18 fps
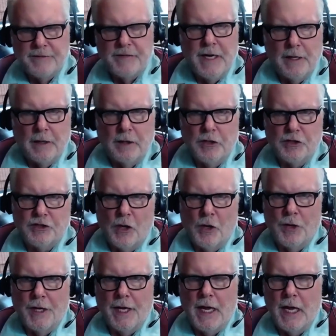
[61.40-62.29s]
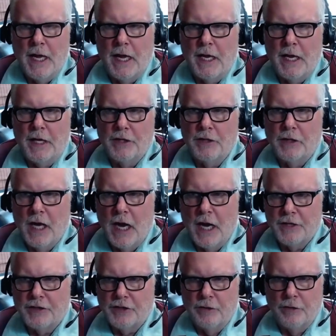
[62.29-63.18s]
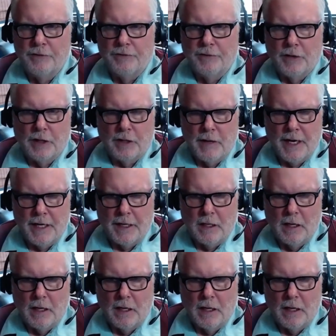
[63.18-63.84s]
in Arizona and you got sued for a credit